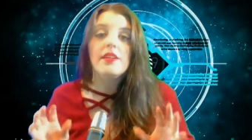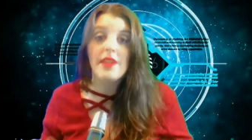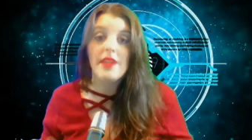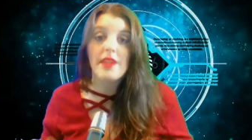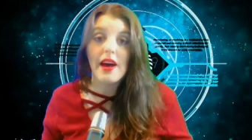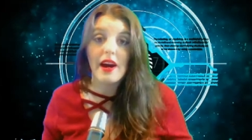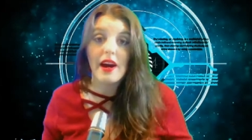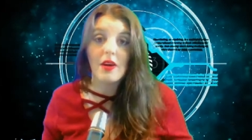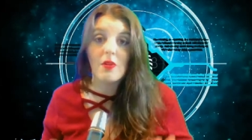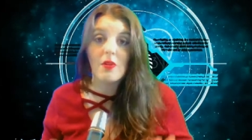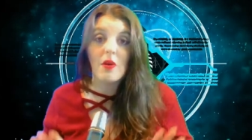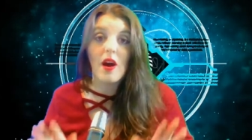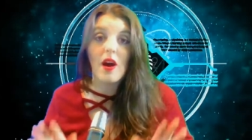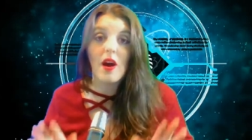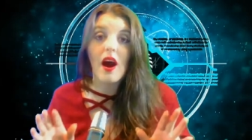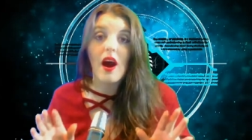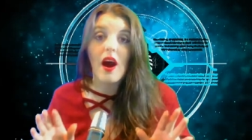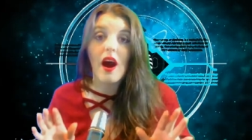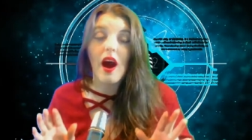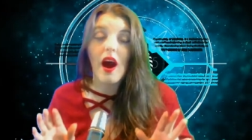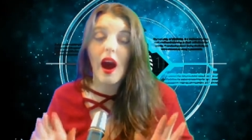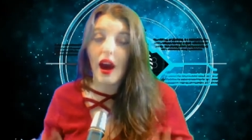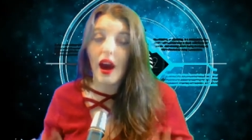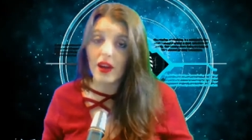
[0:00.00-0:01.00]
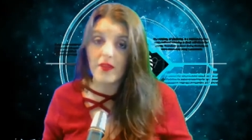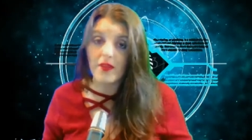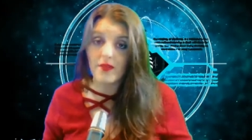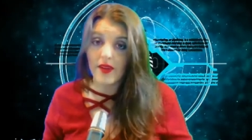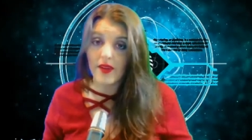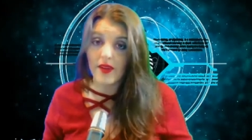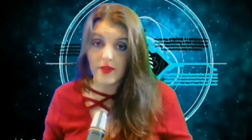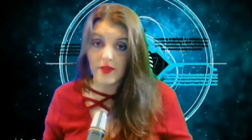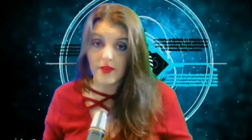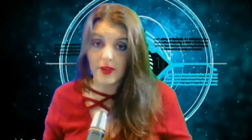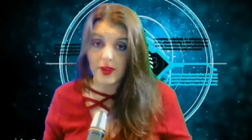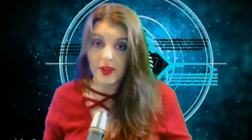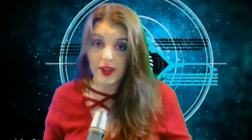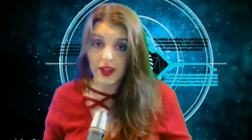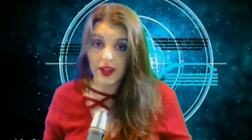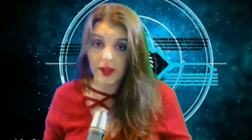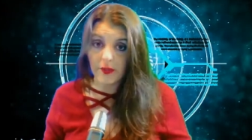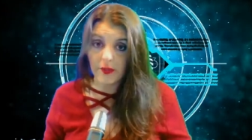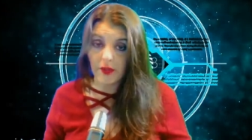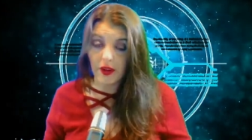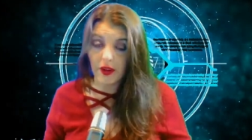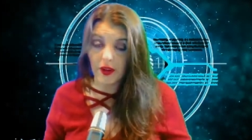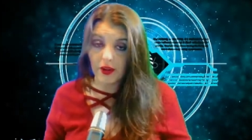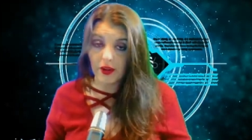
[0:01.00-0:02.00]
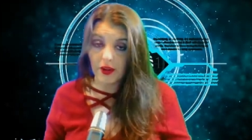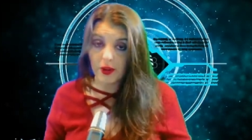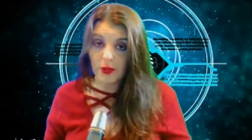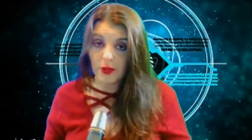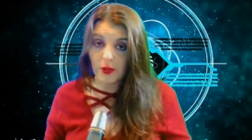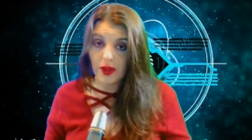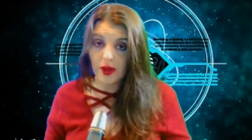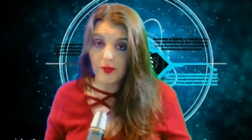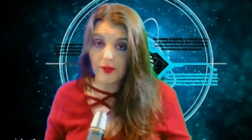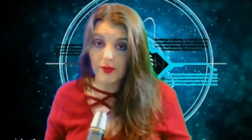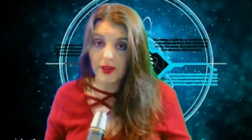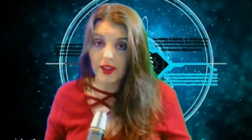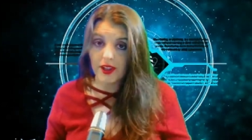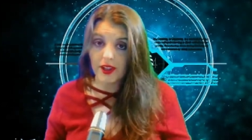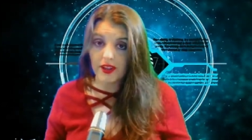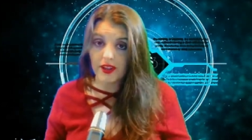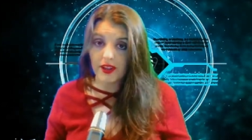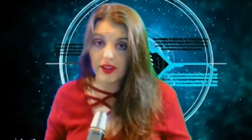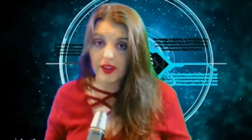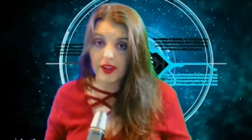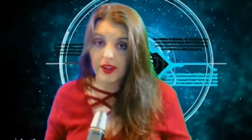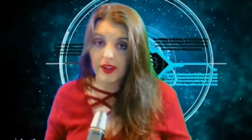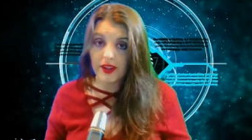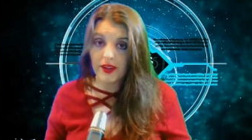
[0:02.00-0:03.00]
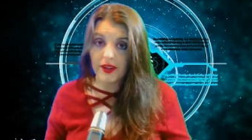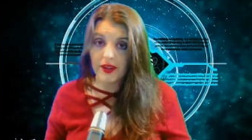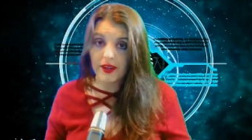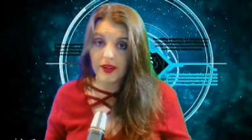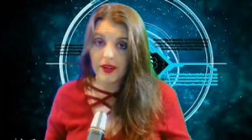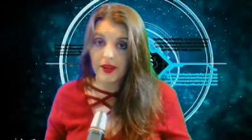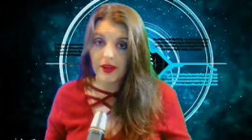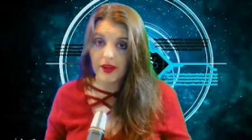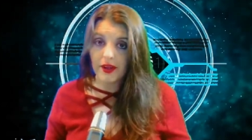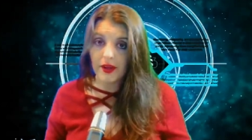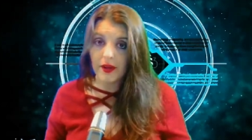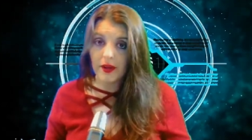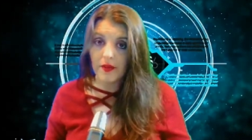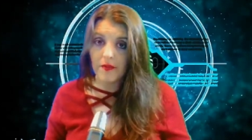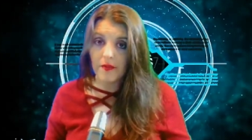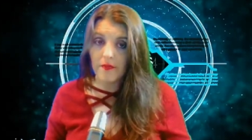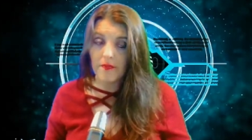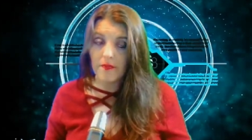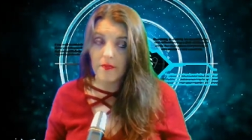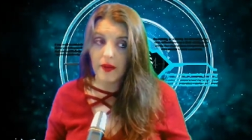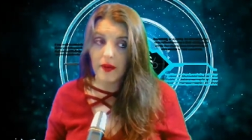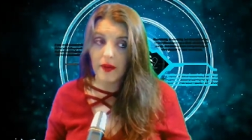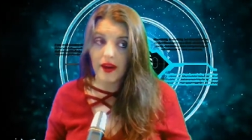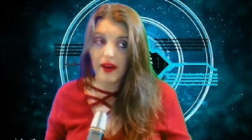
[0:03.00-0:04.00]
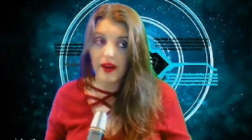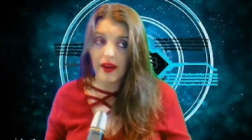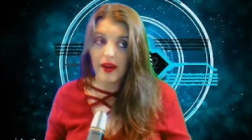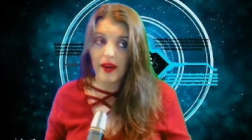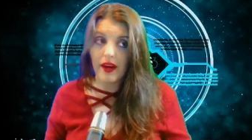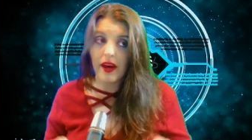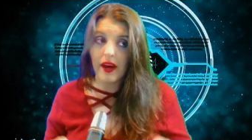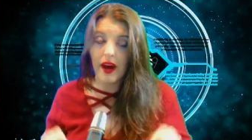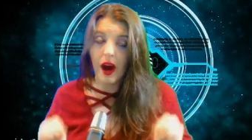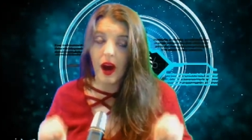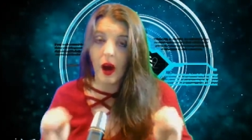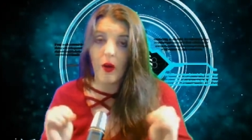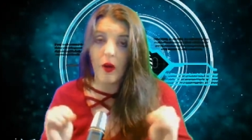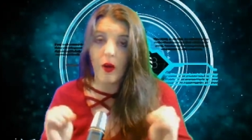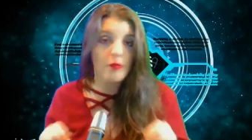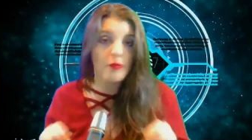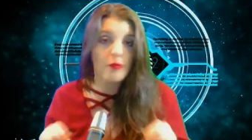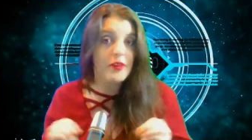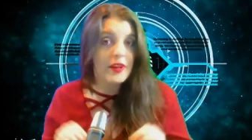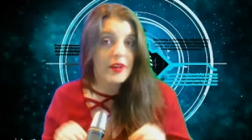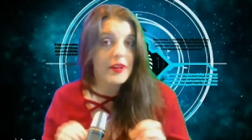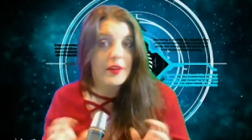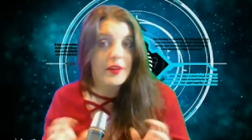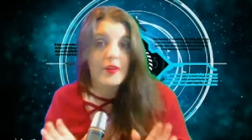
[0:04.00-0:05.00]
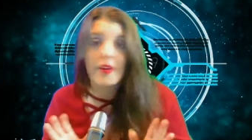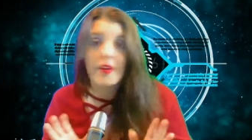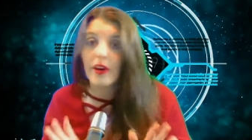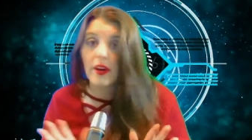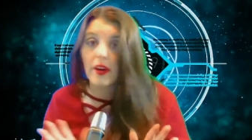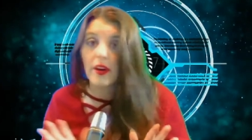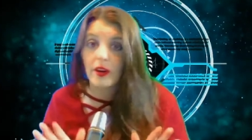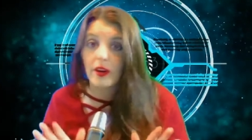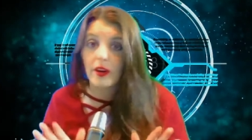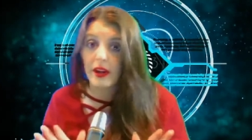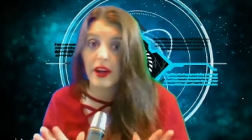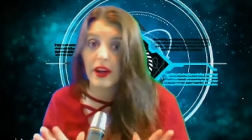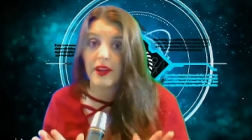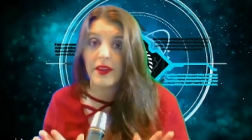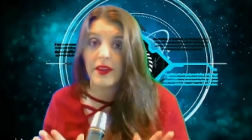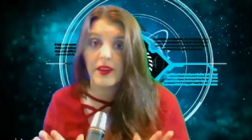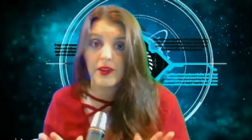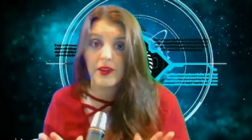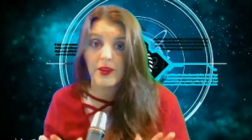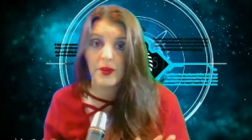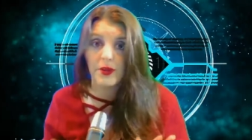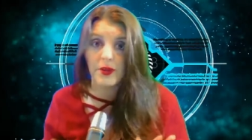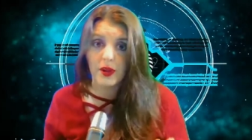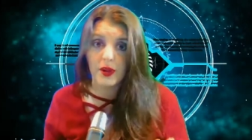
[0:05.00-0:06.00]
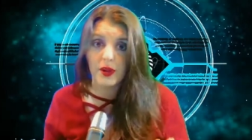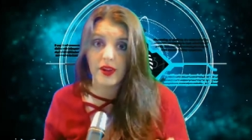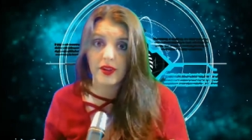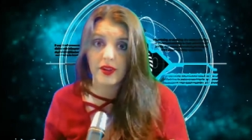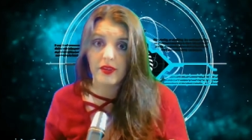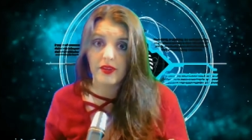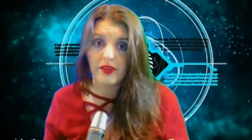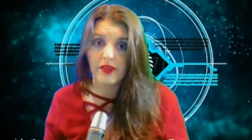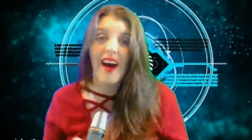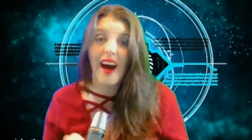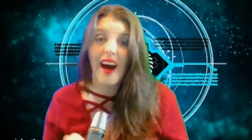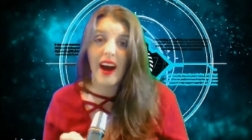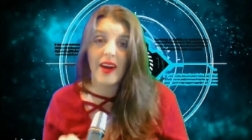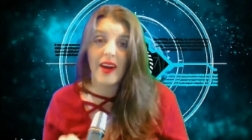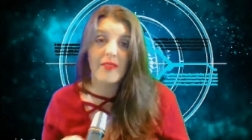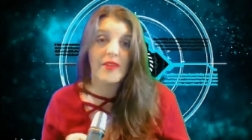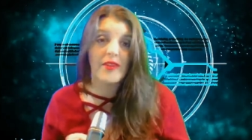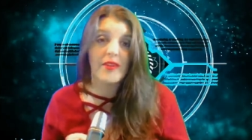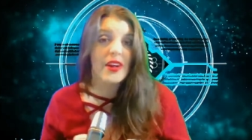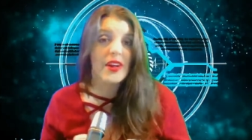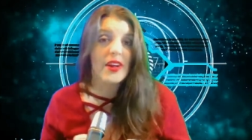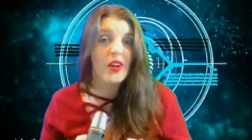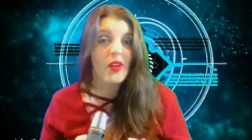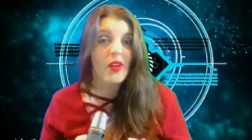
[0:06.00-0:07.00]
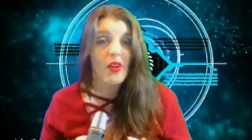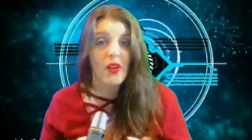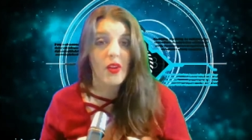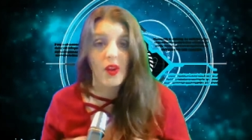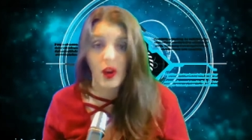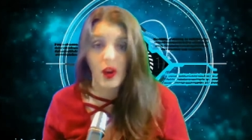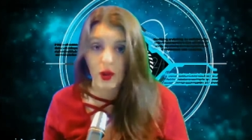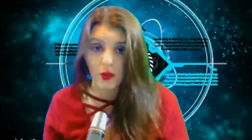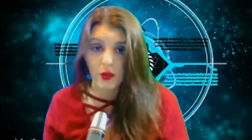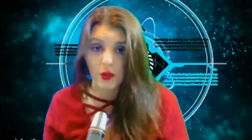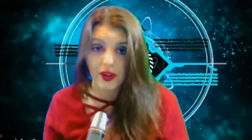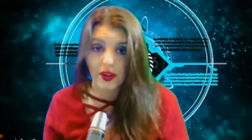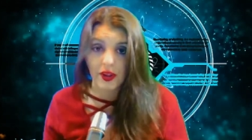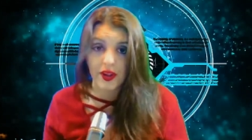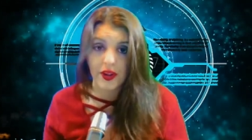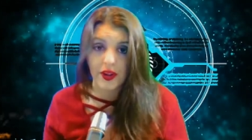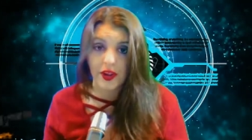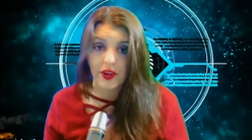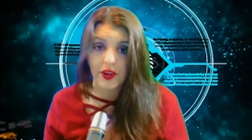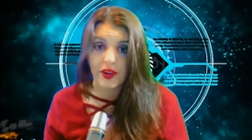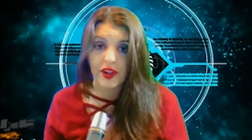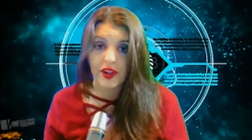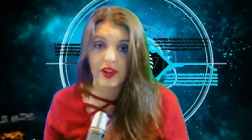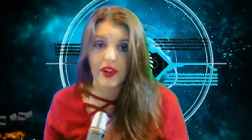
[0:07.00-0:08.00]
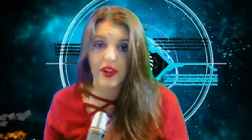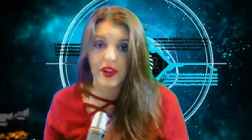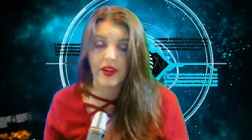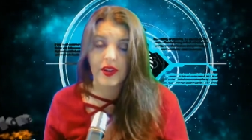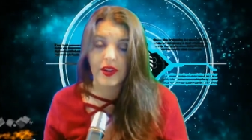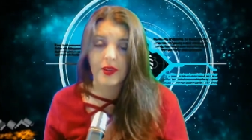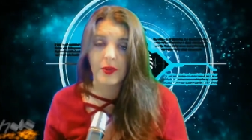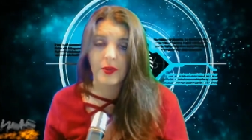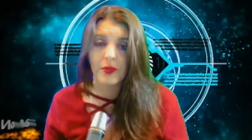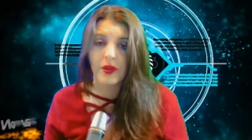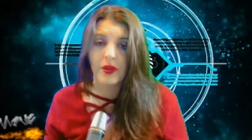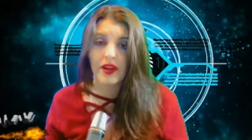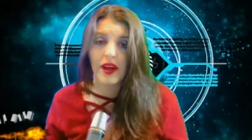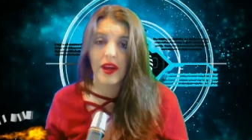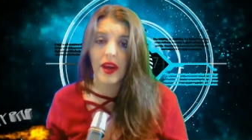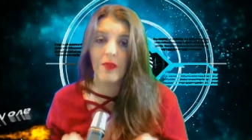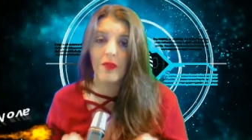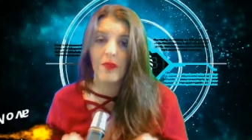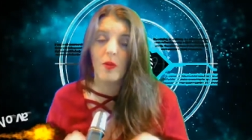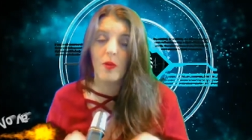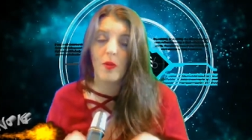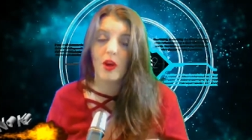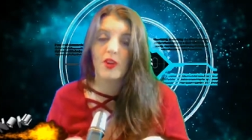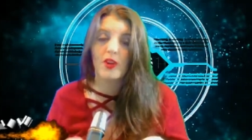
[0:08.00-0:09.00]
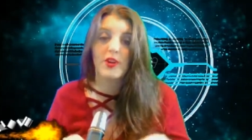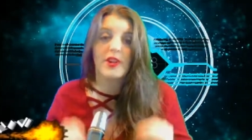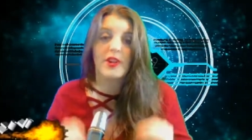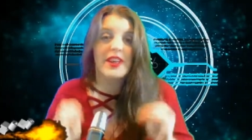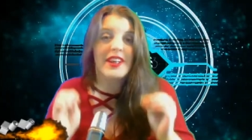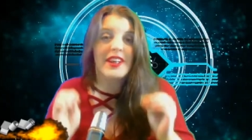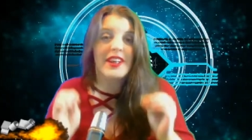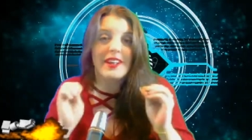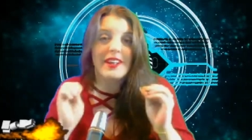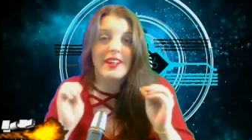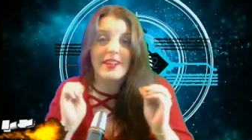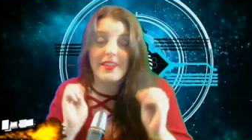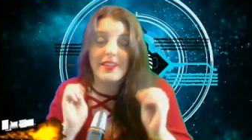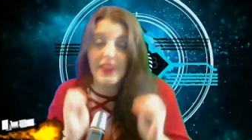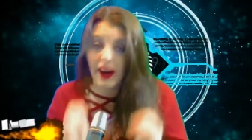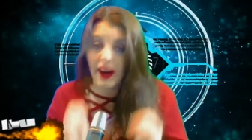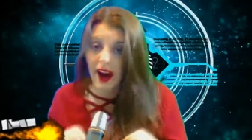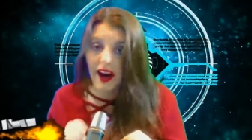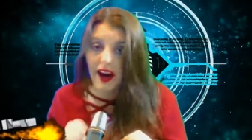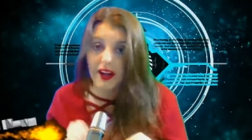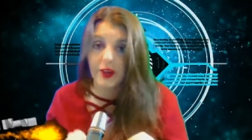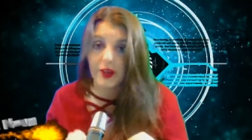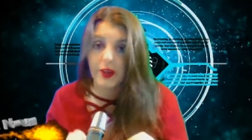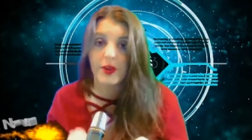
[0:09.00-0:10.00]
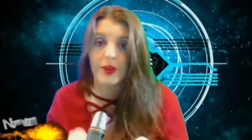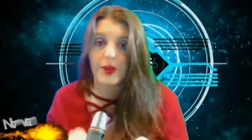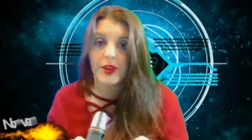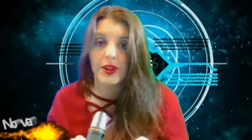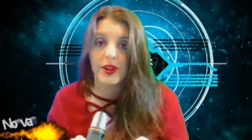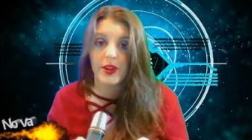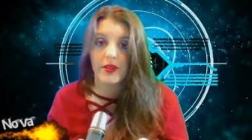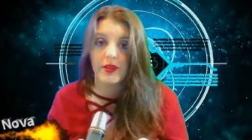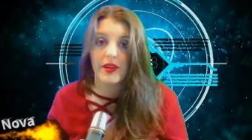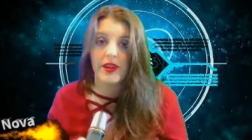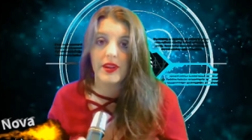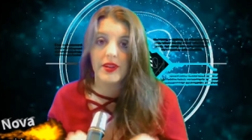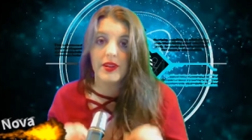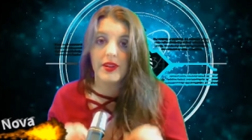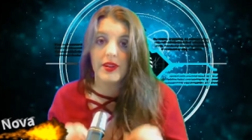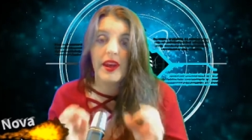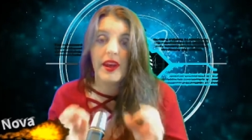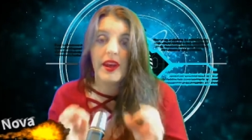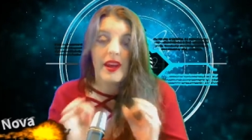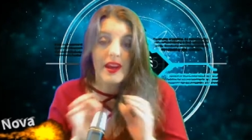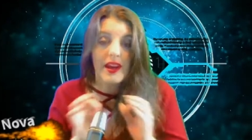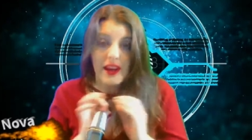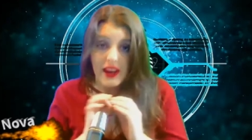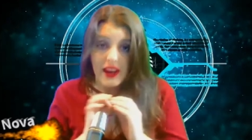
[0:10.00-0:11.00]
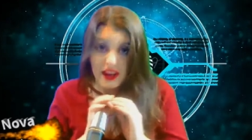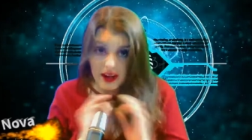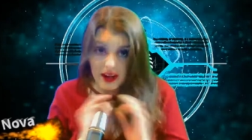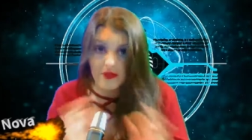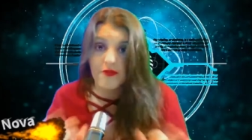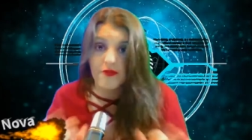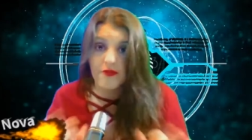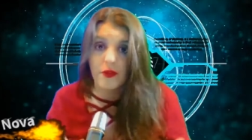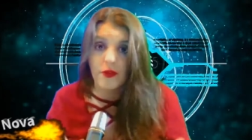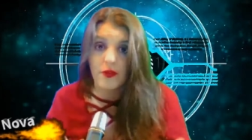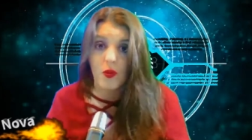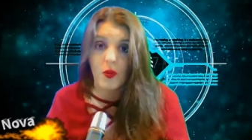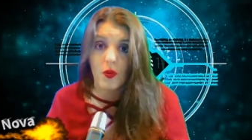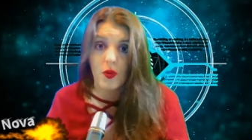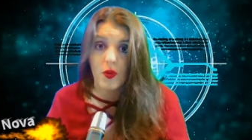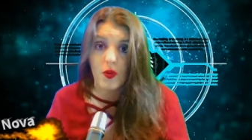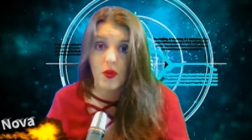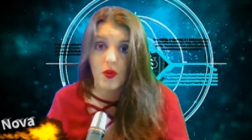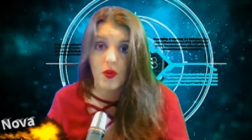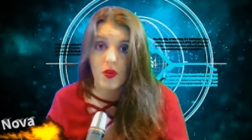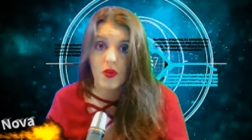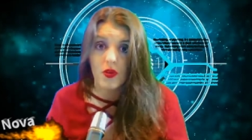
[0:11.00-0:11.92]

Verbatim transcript: Now, I've never seen a Polish web series, but hopefully they're not all like this one. I have done a lot of research into this one and watched the entire series in full.